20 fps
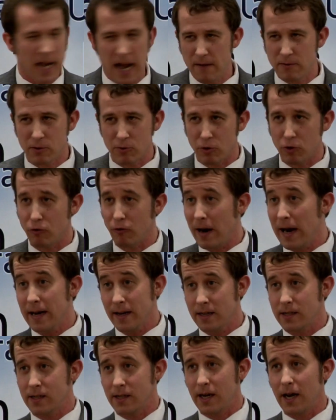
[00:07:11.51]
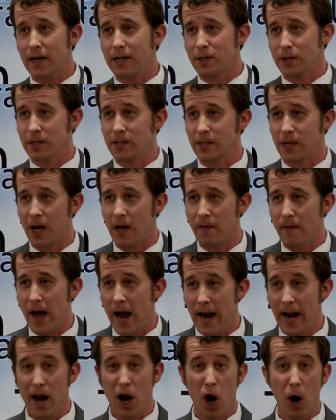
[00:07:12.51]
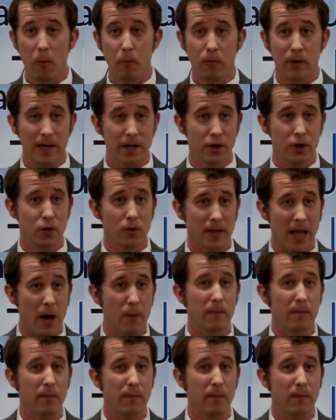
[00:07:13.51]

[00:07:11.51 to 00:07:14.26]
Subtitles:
We can have some great discussions on that, and I hope we do.